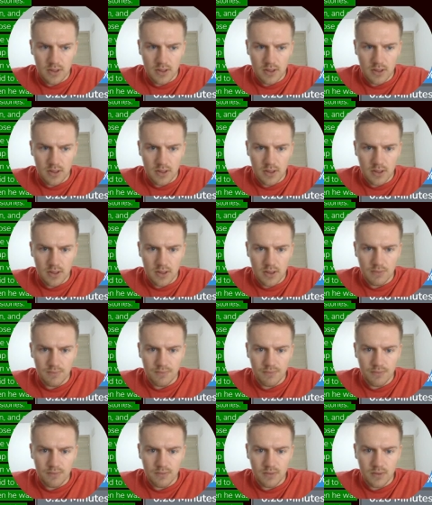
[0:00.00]

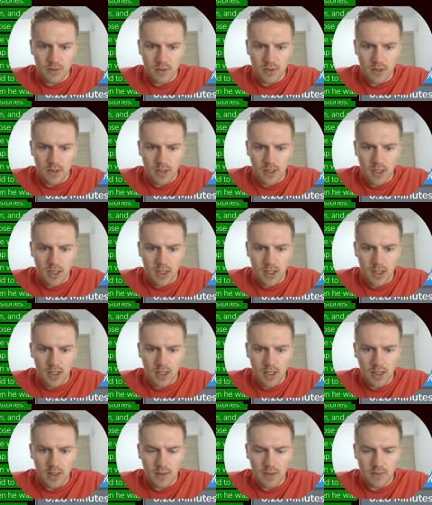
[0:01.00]

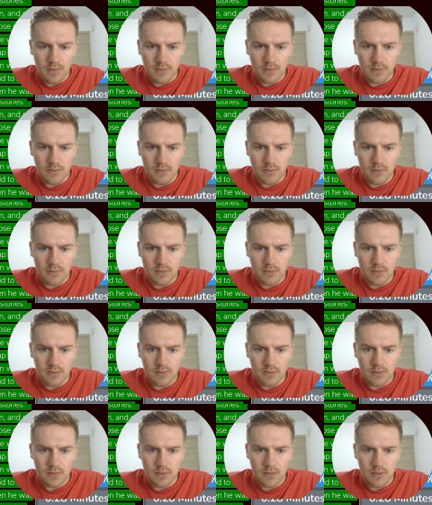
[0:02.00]

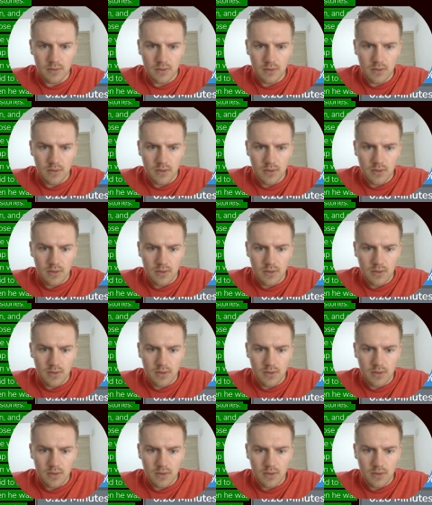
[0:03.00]
[no speech]